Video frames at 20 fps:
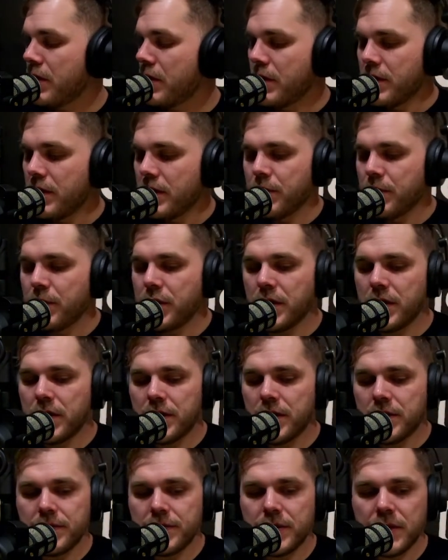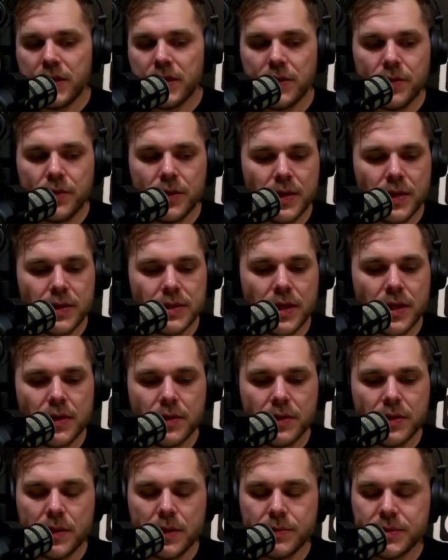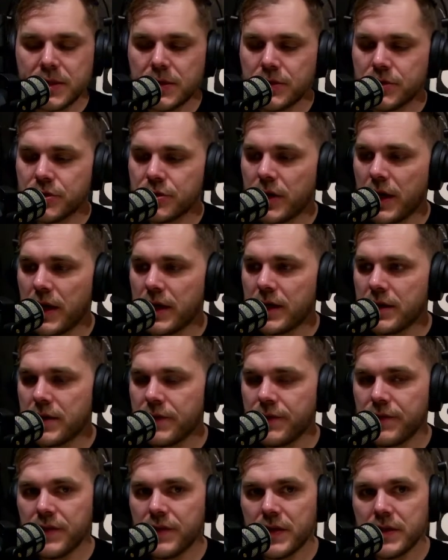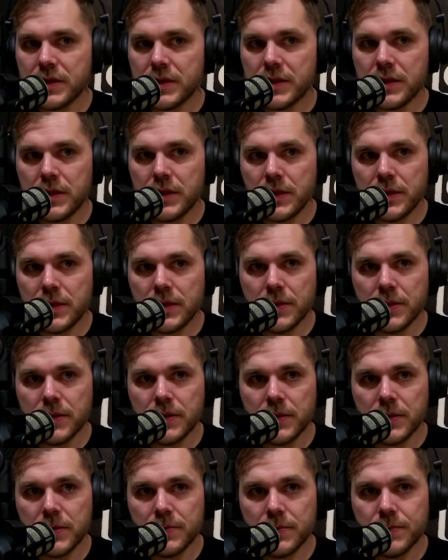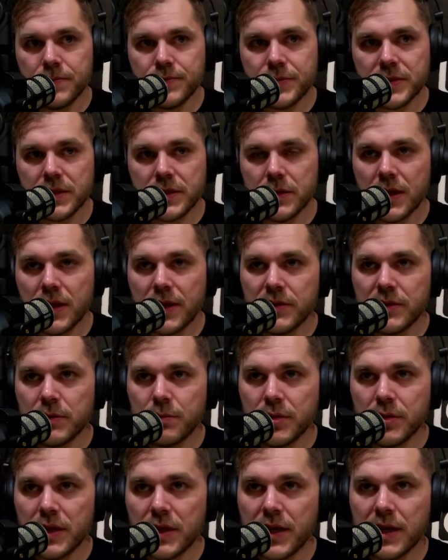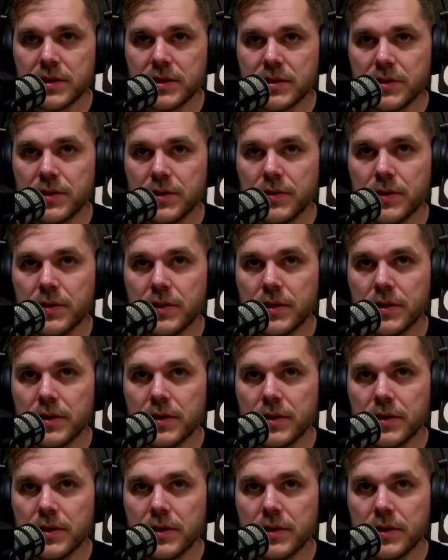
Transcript: But anyways, I don't know. I'm still training at Vinci. Still having a blast doing it.